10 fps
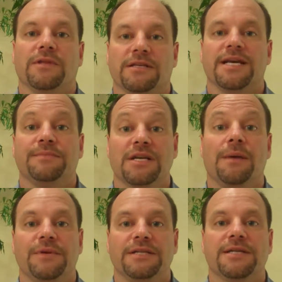with the types of
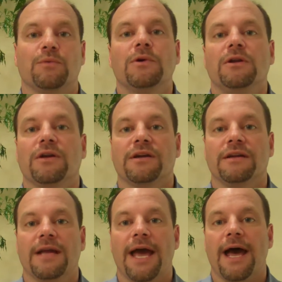companies that we're
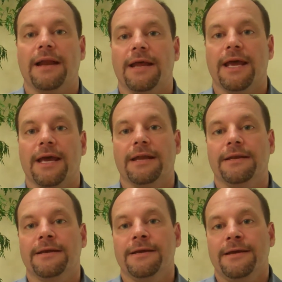looking at, and